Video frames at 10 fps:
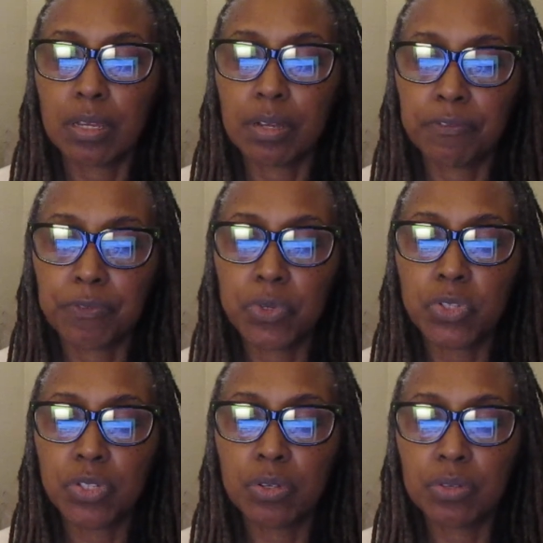of
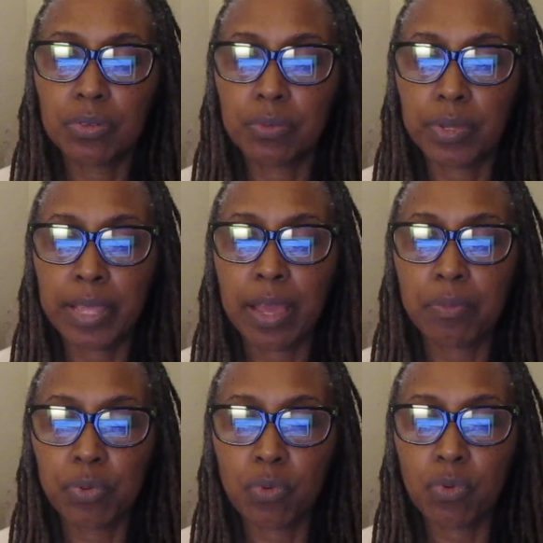future
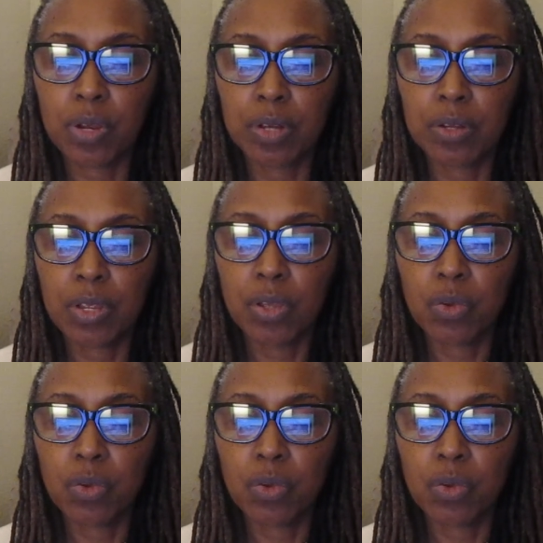without porn.